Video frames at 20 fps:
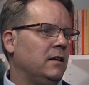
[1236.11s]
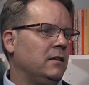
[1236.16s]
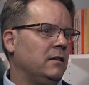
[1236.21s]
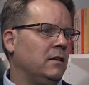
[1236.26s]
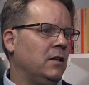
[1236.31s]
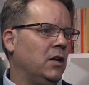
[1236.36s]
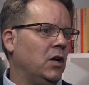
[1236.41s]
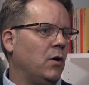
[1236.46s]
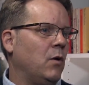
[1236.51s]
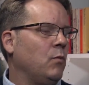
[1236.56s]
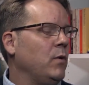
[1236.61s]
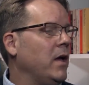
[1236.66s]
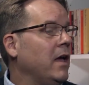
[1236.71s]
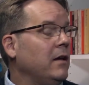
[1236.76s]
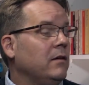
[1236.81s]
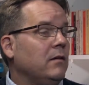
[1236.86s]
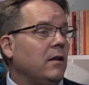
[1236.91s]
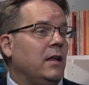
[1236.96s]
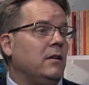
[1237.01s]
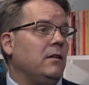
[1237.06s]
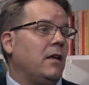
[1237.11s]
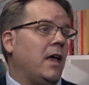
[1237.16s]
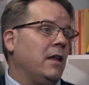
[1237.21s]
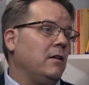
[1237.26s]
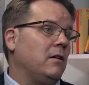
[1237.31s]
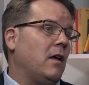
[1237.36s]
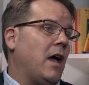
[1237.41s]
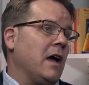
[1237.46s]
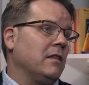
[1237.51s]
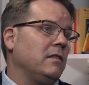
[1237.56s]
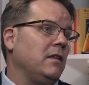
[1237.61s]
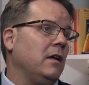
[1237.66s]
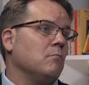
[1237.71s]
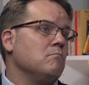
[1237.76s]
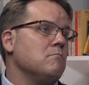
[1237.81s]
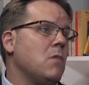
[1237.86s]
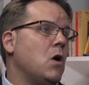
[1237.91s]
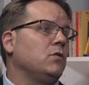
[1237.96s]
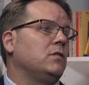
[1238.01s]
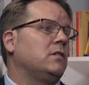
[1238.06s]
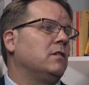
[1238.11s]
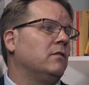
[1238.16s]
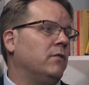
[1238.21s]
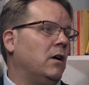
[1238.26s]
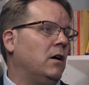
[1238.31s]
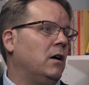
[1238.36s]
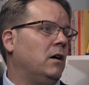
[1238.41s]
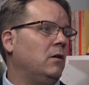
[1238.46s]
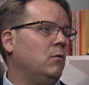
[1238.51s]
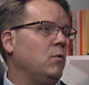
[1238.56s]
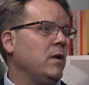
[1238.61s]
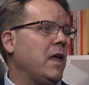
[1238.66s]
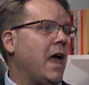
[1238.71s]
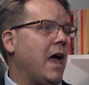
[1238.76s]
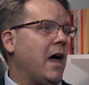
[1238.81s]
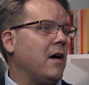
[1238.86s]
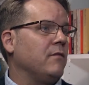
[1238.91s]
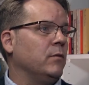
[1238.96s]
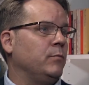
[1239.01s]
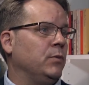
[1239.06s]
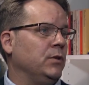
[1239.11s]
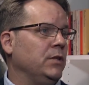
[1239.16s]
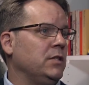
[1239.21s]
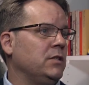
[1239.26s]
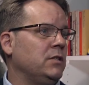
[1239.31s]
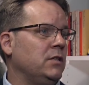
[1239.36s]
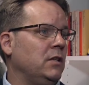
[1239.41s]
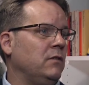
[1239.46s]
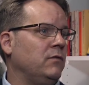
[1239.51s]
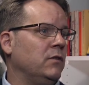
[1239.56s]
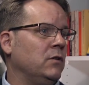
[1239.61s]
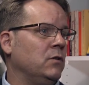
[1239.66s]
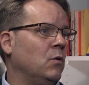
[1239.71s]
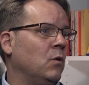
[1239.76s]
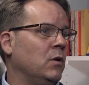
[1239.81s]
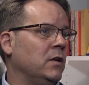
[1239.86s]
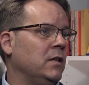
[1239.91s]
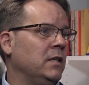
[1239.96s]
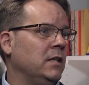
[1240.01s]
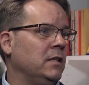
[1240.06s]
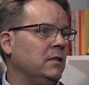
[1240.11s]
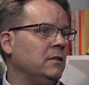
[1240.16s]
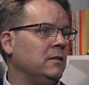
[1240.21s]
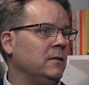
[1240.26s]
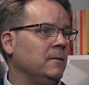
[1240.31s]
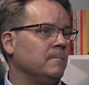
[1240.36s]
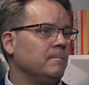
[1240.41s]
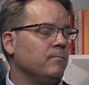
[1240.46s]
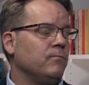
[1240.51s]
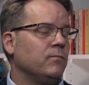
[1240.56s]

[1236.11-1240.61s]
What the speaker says: You know, and I think most of all, we have a police chief in Gordon Eden